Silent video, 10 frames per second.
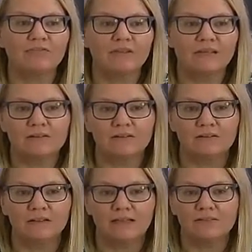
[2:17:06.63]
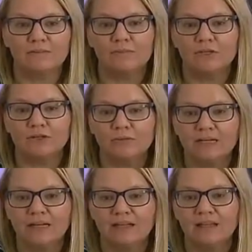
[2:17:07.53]
feel and the
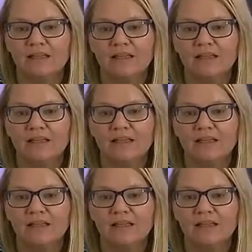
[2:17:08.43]
beauty